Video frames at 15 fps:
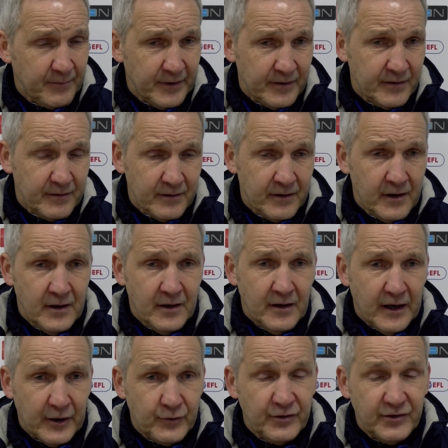But
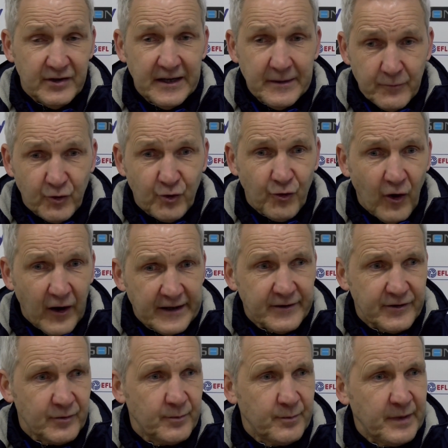I could see them trying
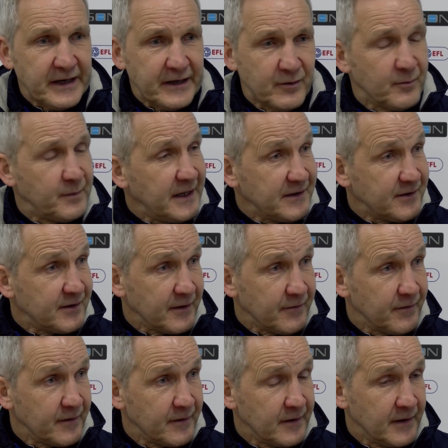to be
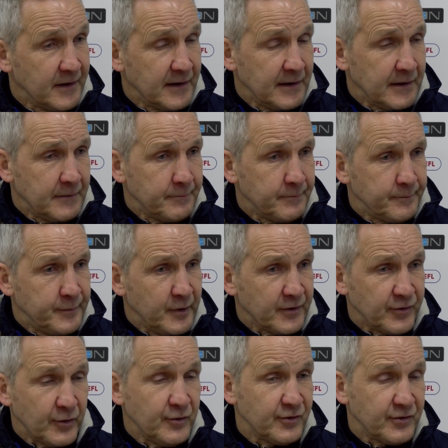competitive. But as
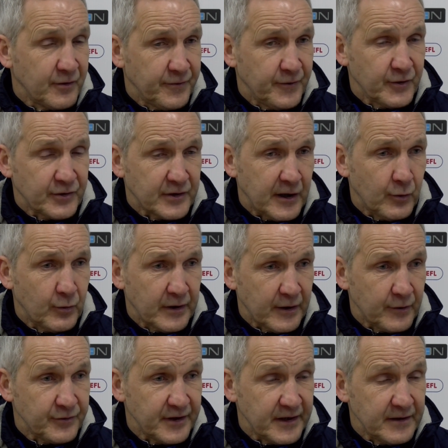soon as the first goal
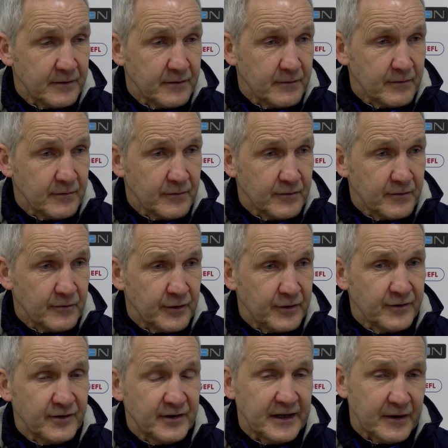goes in, you
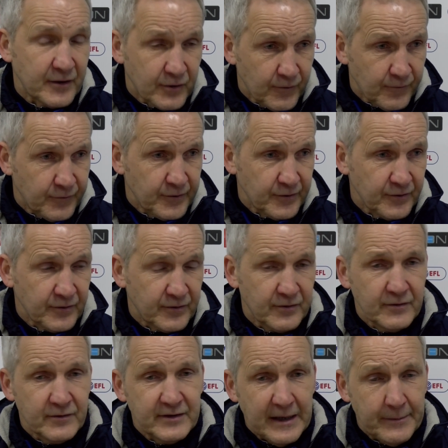can see the confidence
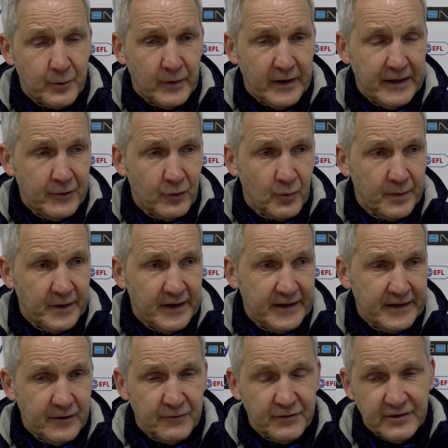sap away a little bit. And
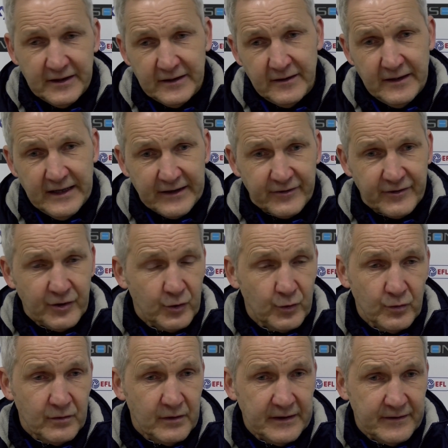then obviously the next two,
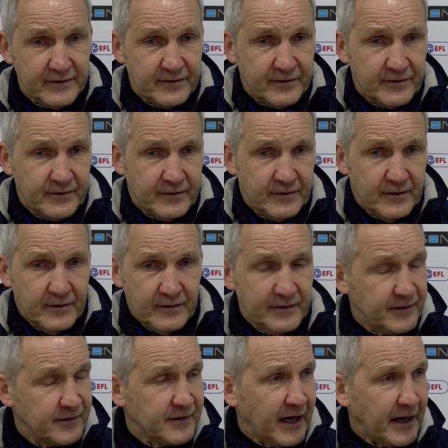it's
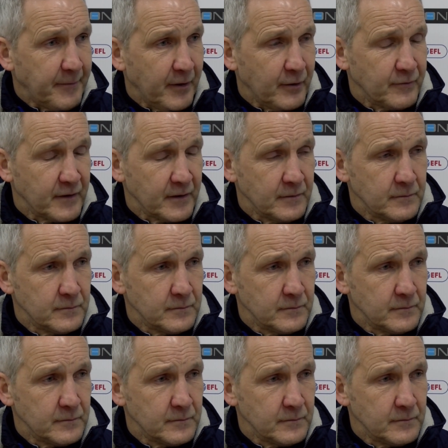game over.